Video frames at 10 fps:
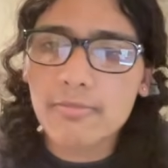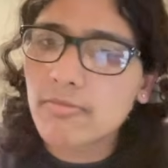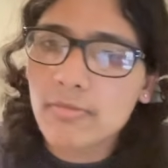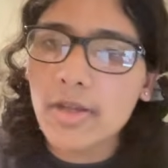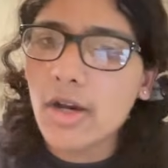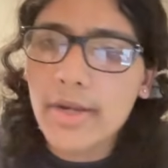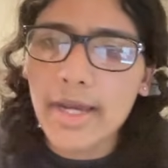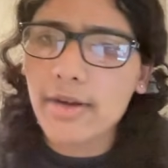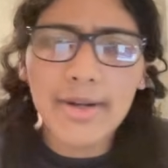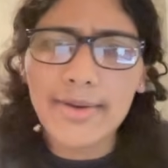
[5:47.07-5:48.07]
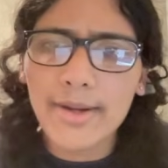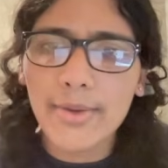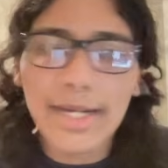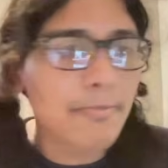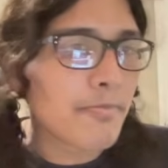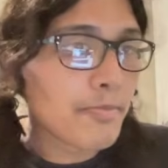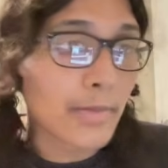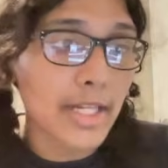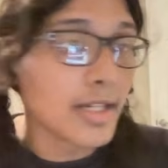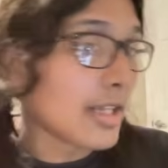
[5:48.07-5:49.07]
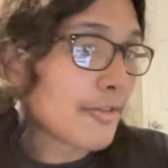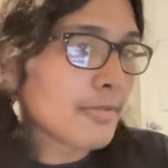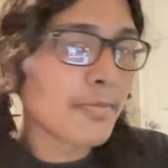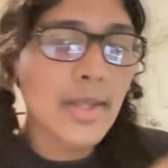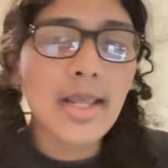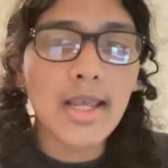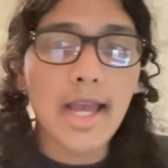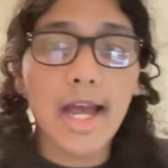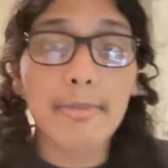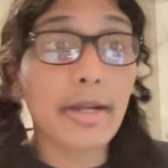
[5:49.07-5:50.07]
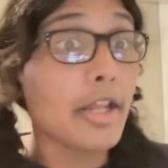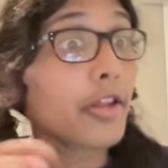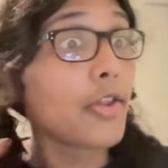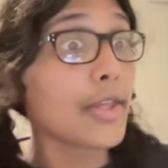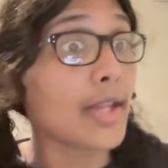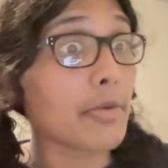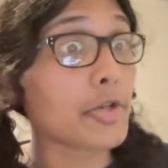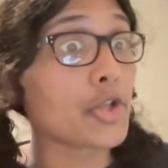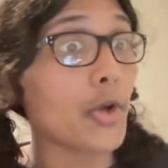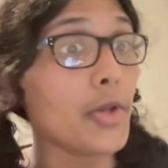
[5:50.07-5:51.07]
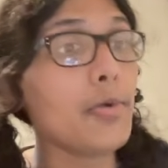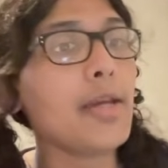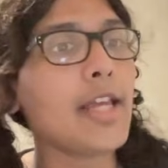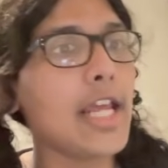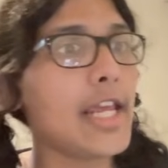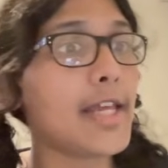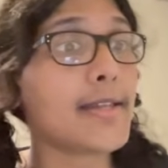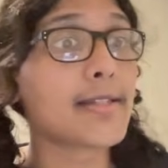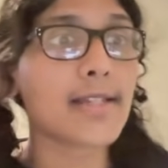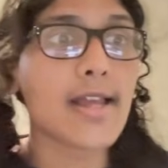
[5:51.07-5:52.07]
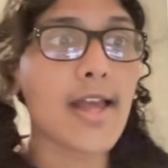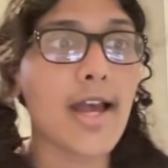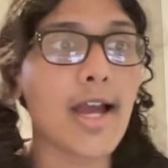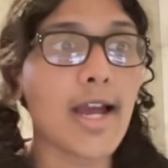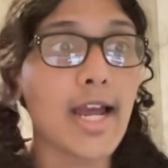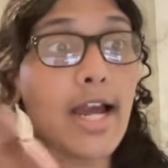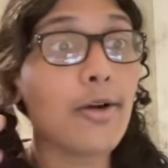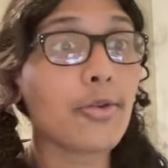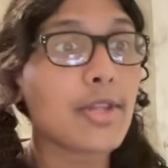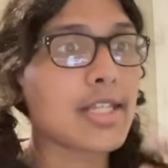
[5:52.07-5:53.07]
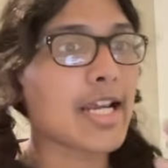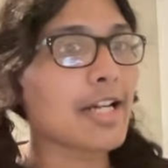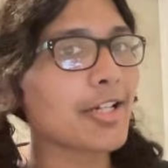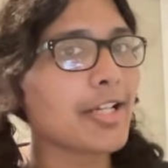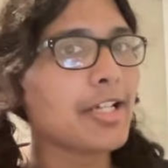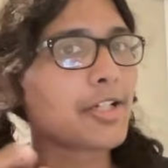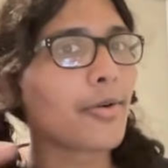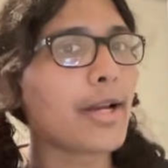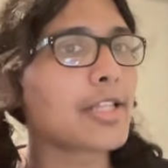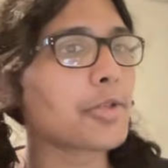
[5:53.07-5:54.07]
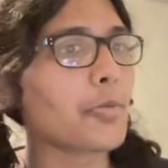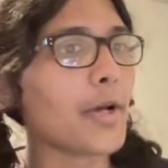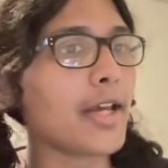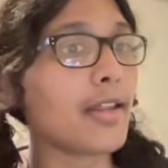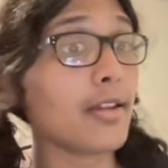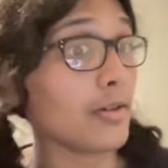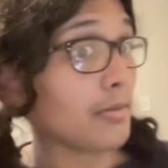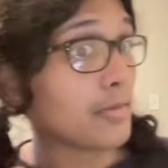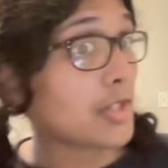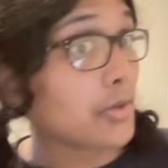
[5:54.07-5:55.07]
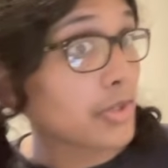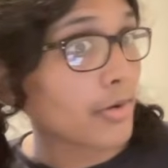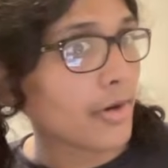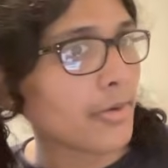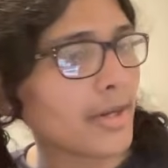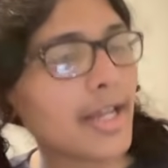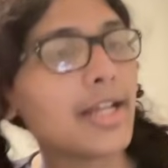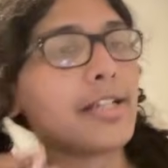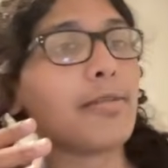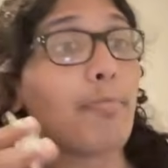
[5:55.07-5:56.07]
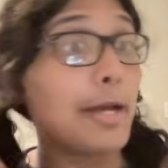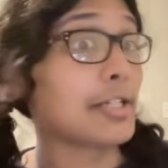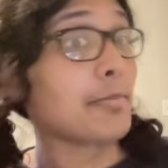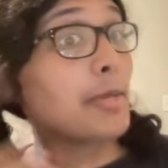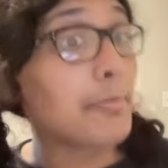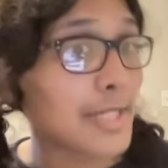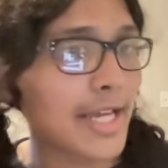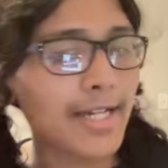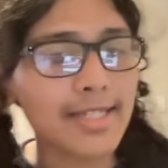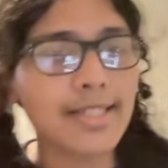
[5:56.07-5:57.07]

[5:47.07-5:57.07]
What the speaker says: oh yeah, great. Brilliant, love it. Another thing that I want to show you is how this actually integrates with Zotero and better BibTeX.